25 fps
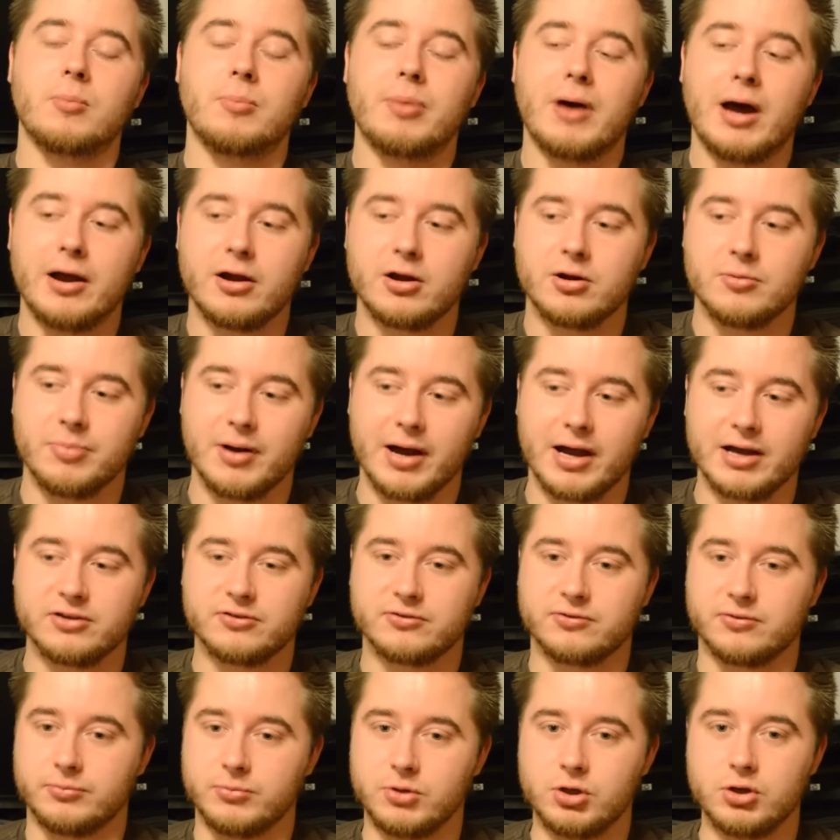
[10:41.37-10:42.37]
buyer buys
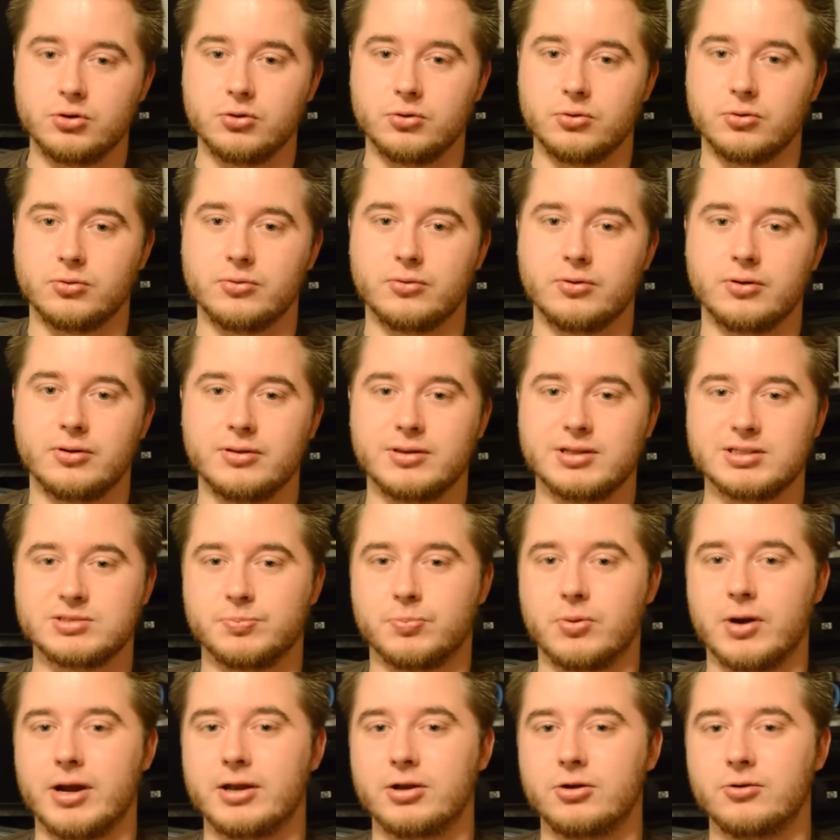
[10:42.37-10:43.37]
from you this
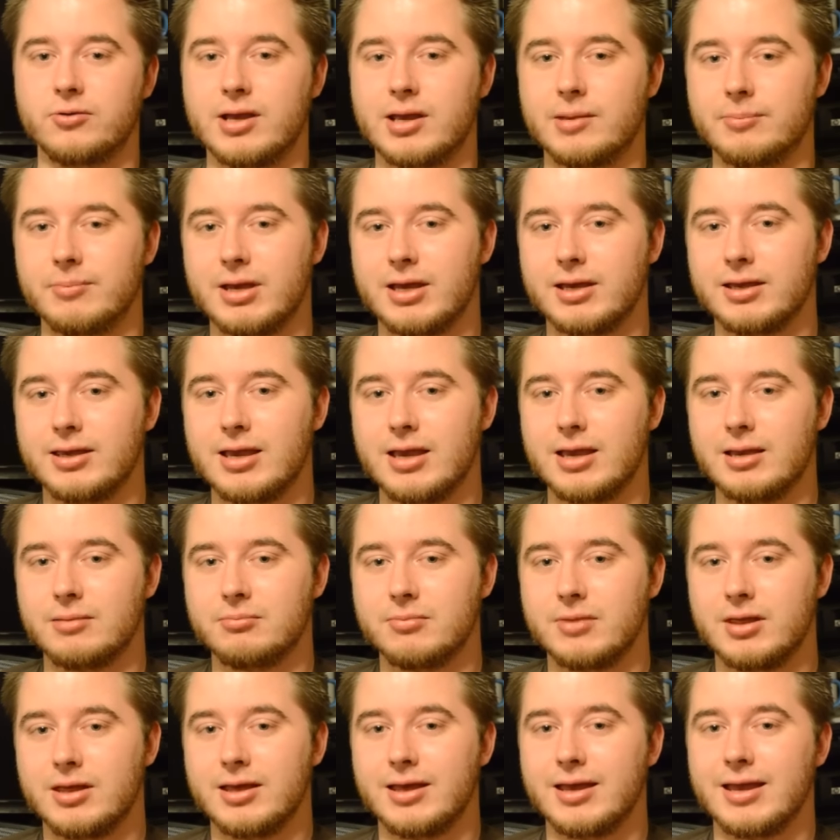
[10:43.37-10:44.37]
brand new Hitman game